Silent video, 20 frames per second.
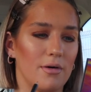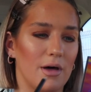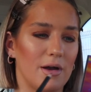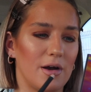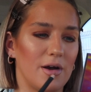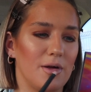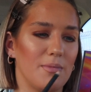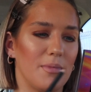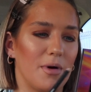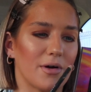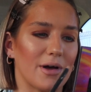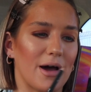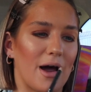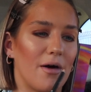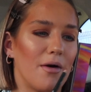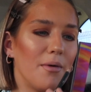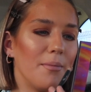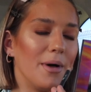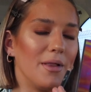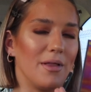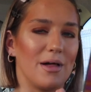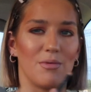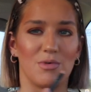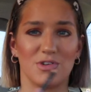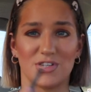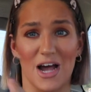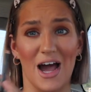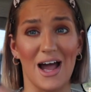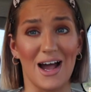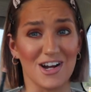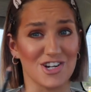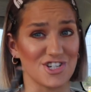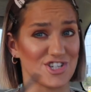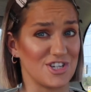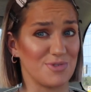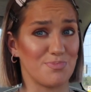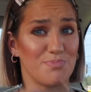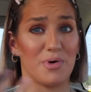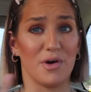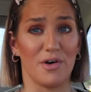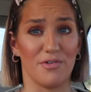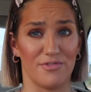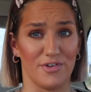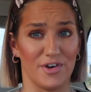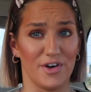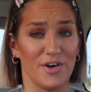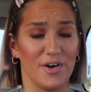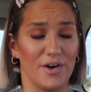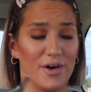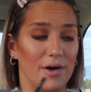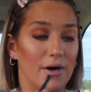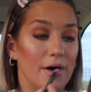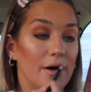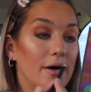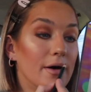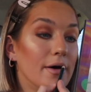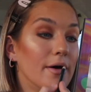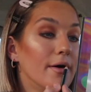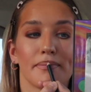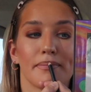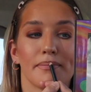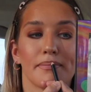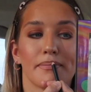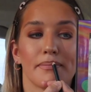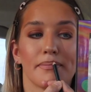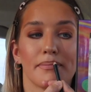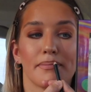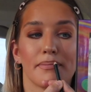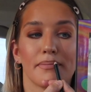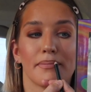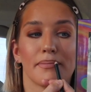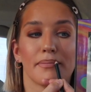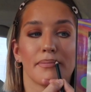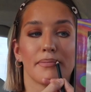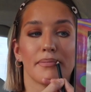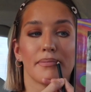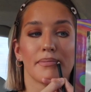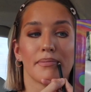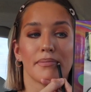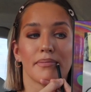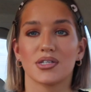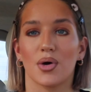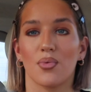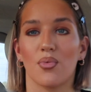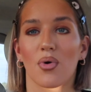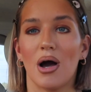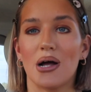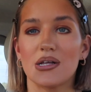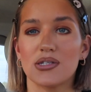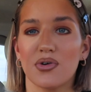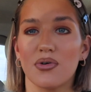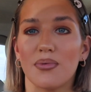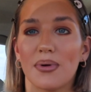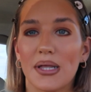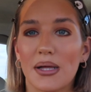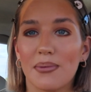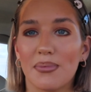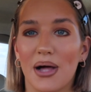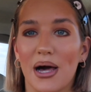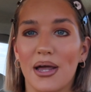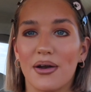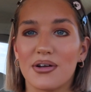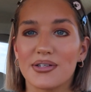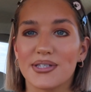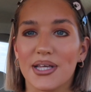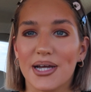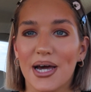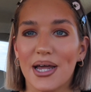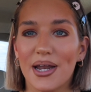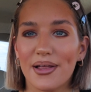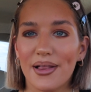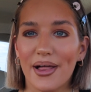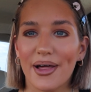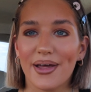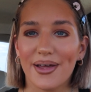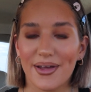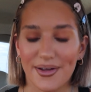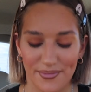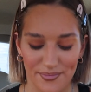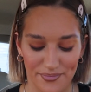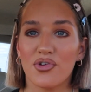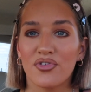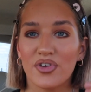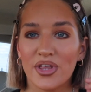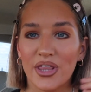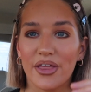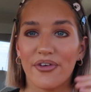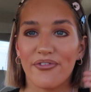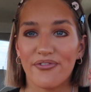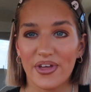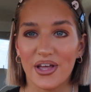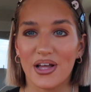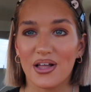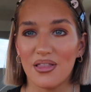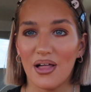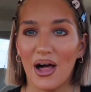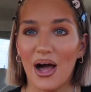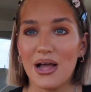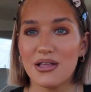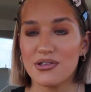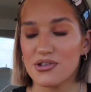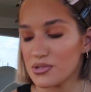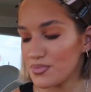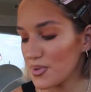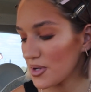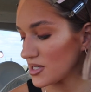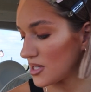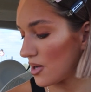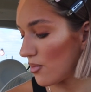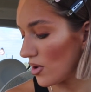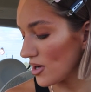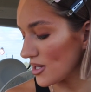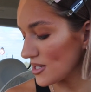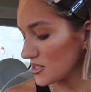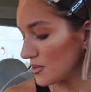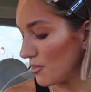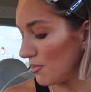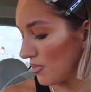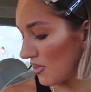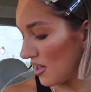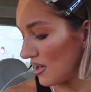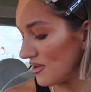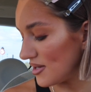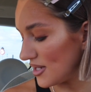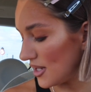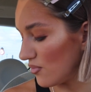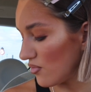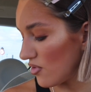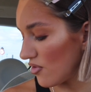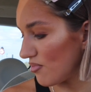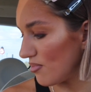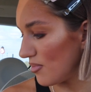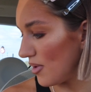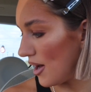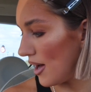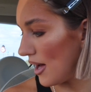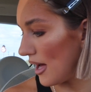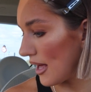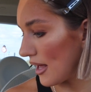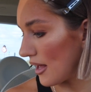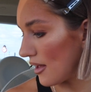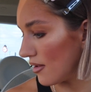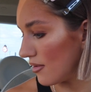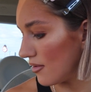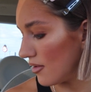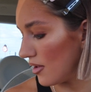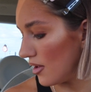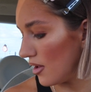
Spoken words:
I don't know, more caramelly, which I actually prefer. So what I do with my lip liner is I kind of like a really thick line just because I want it to blend in with my